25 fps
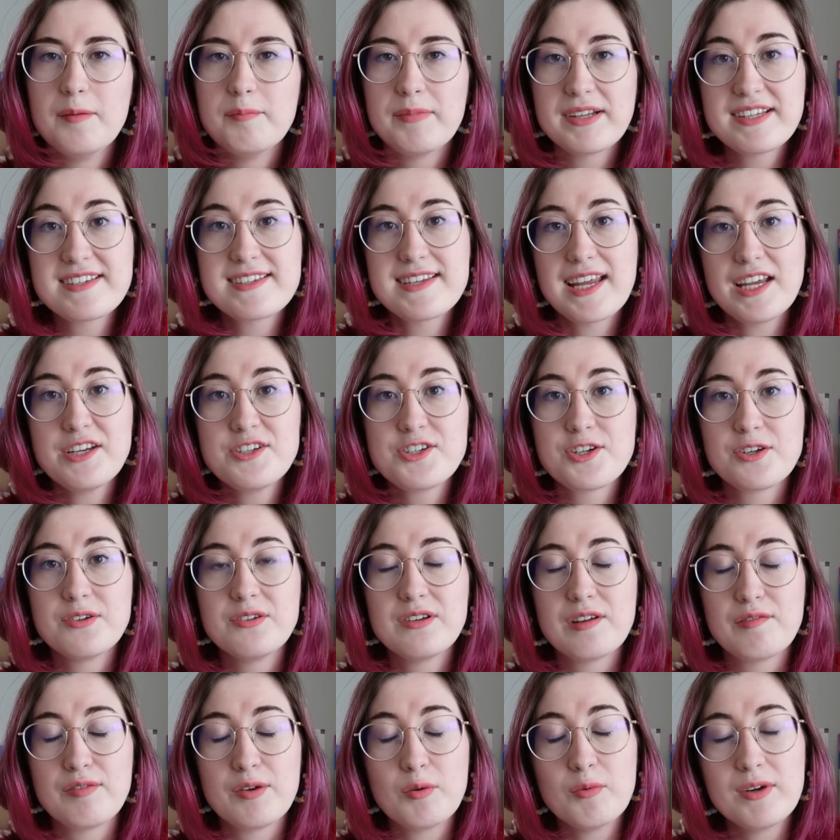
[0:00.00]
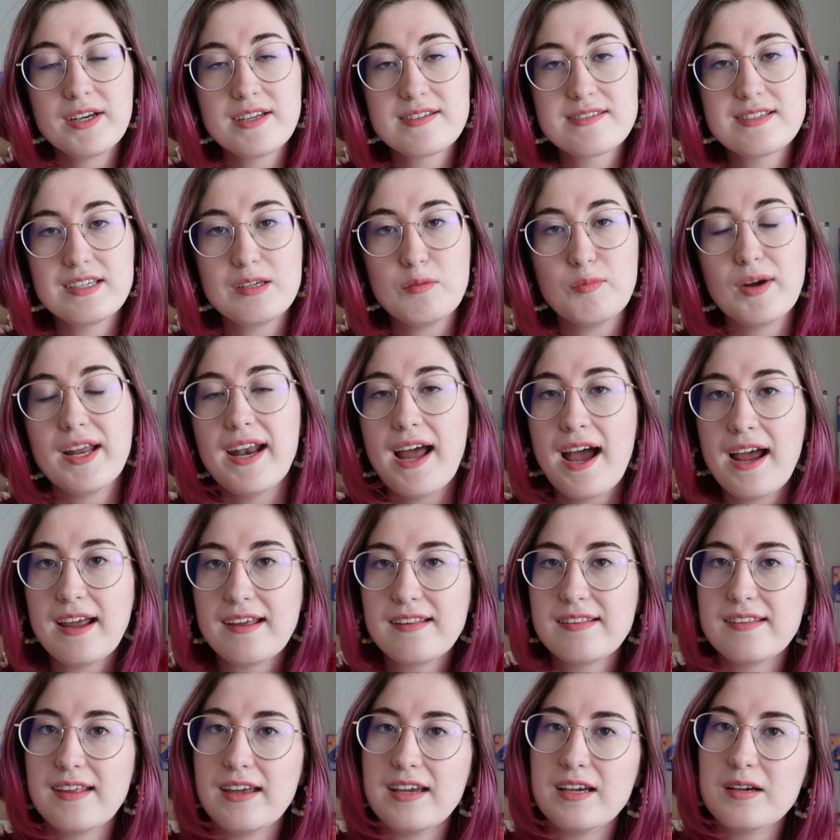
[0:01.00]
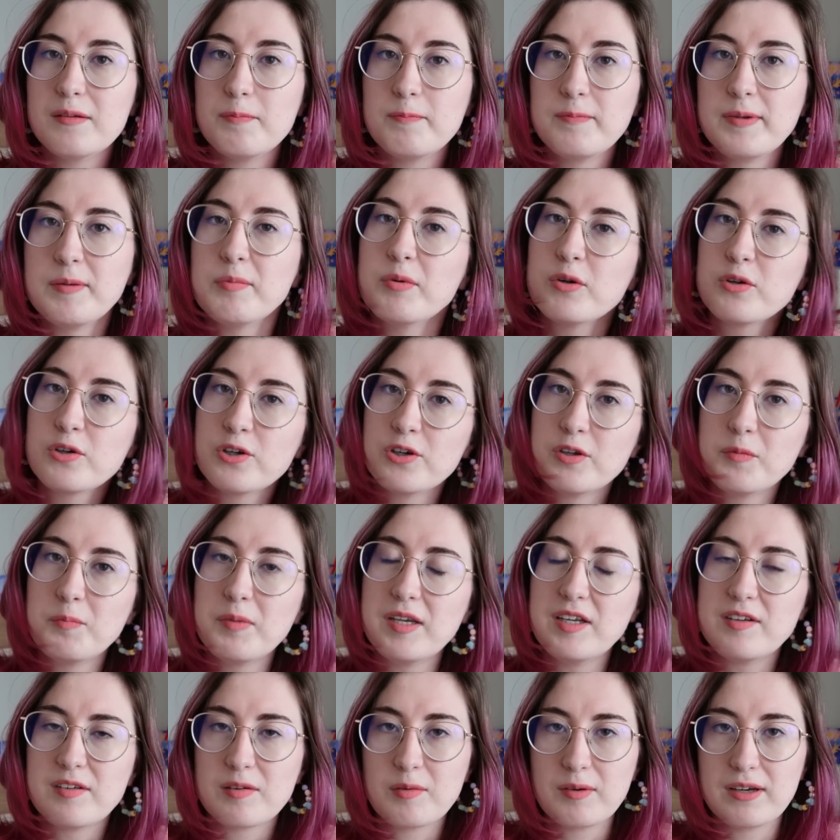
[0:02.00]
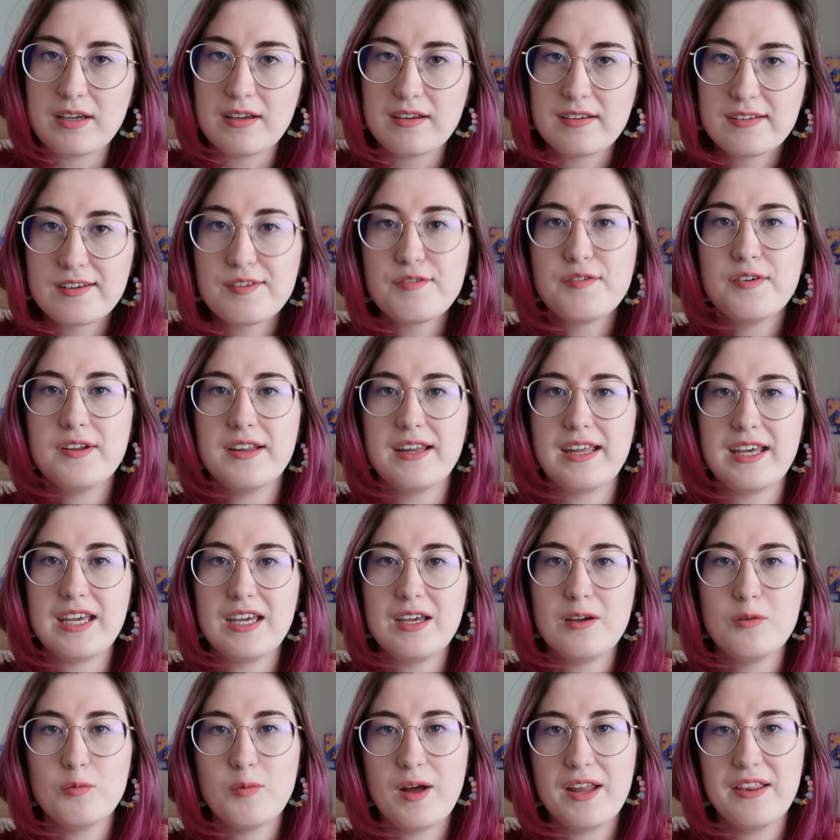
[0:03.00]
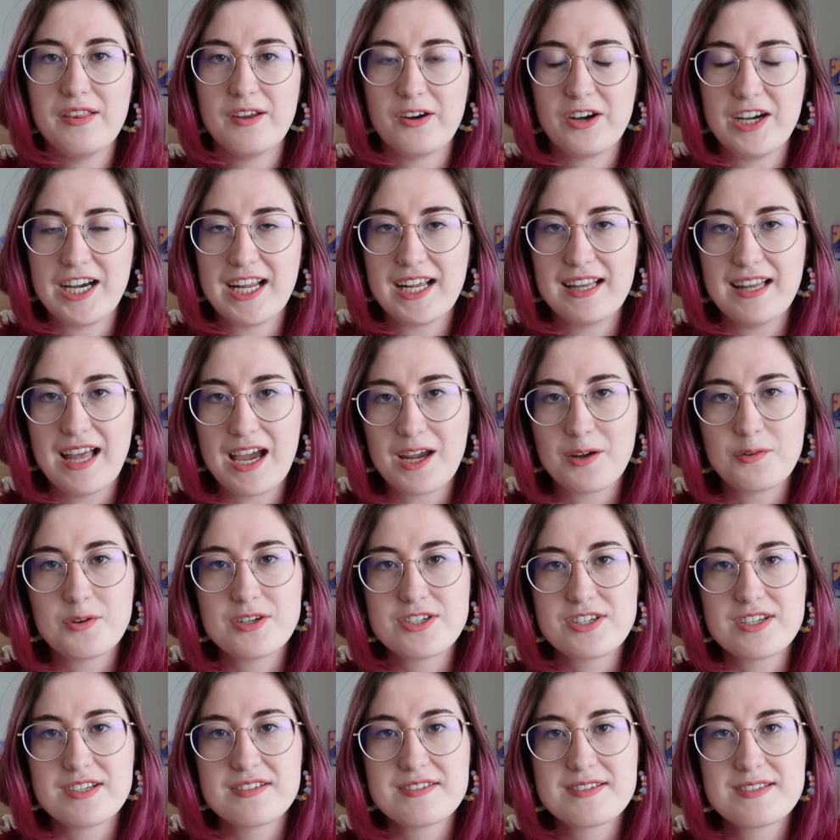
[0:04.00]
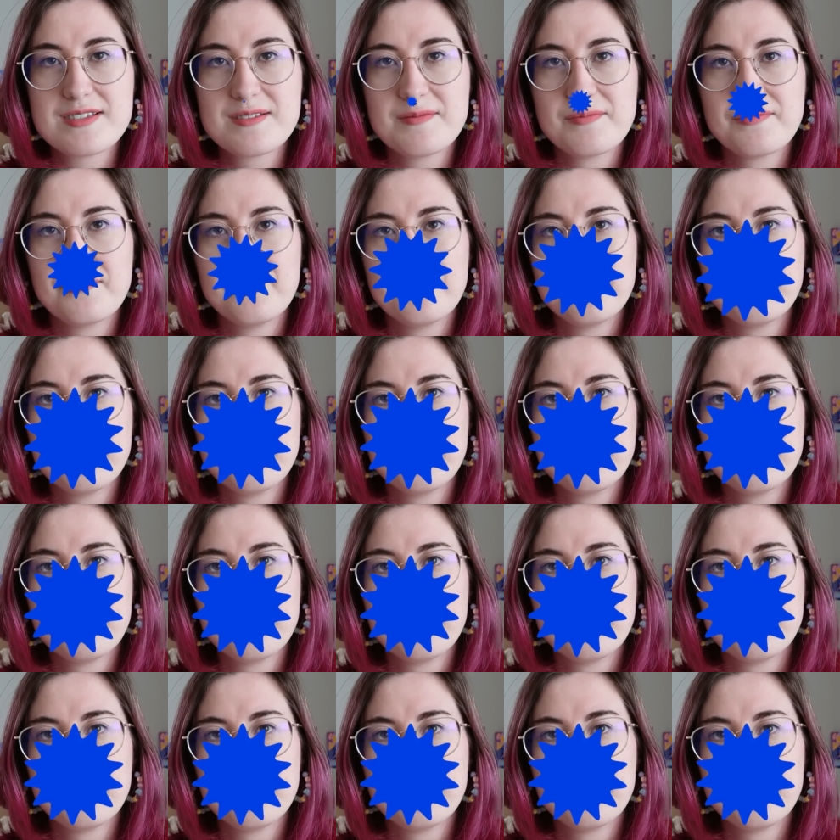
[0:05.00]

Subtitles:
but stay tuned if you want to see what I think people could be doing differently when learning languages.